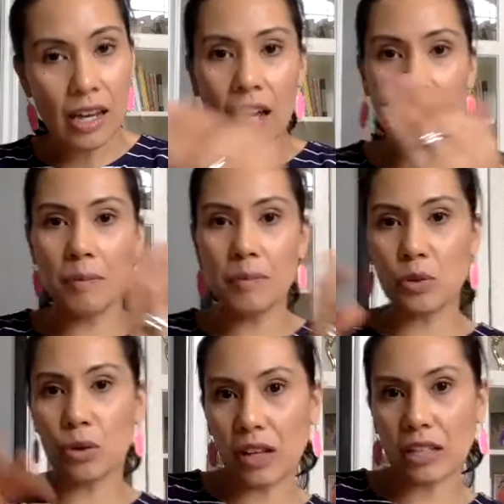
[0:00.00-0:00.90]
And I'm sort
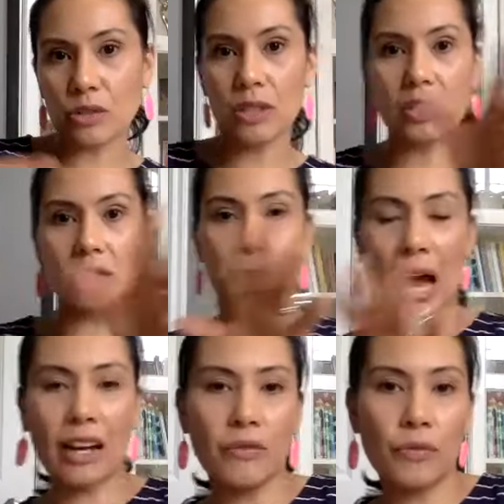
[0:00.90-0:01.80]
of like doing this
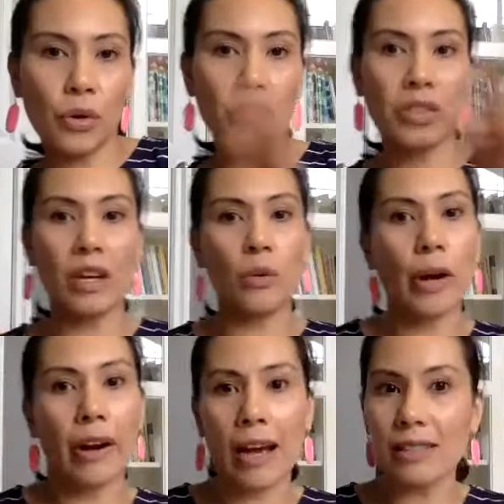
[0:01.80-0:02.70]
back and forth thing.
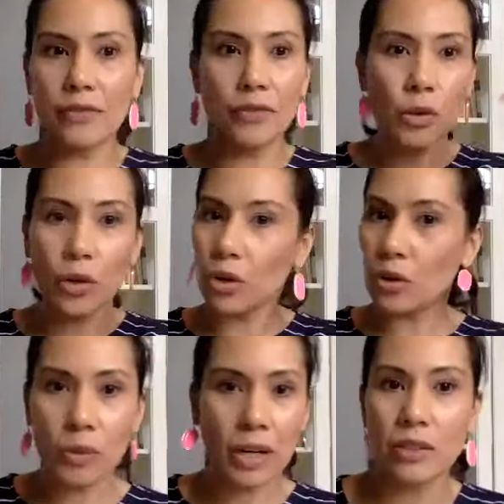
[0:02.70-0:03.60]
Whereas if you heard
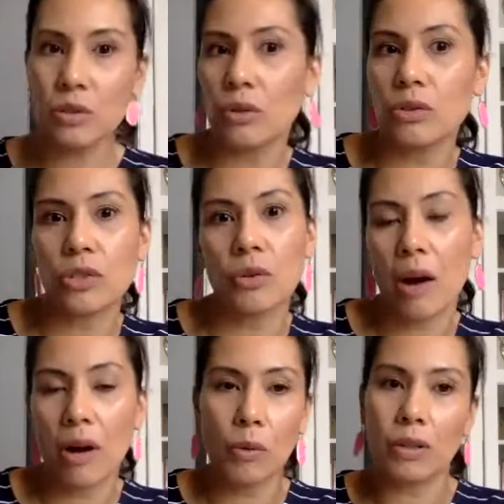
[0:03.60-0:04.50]
what I told you, how
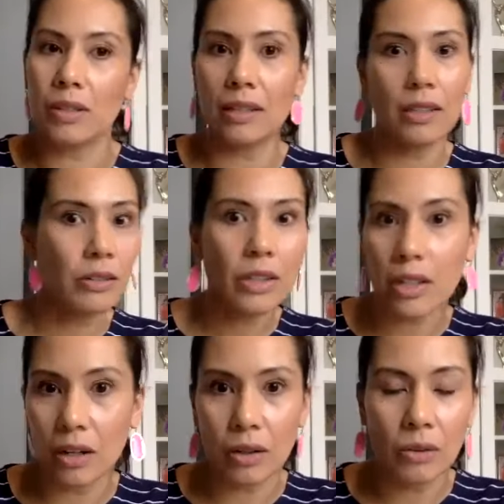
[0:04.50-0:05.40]
I was a year
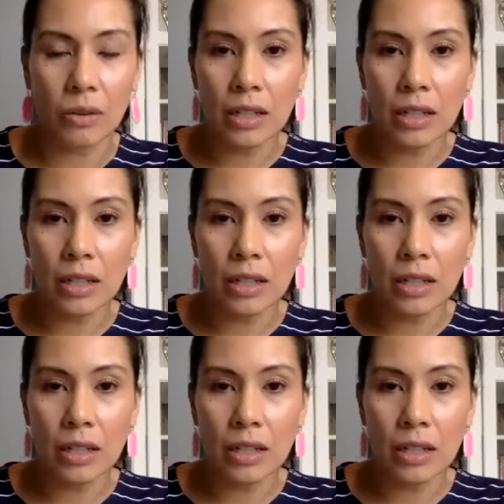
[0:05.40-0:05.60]
ago,